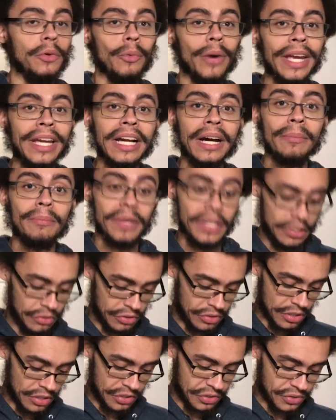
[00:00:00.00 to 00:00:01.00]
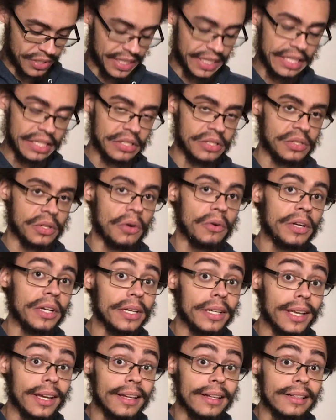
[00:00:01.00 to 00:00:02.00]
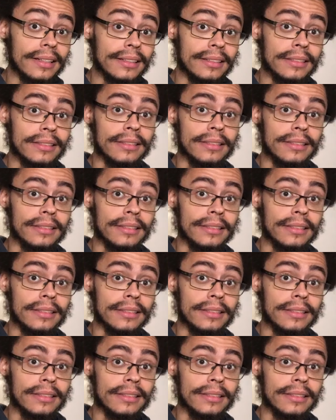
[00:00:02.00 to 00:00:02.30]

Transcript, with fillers: wake up and you start drinking soda again.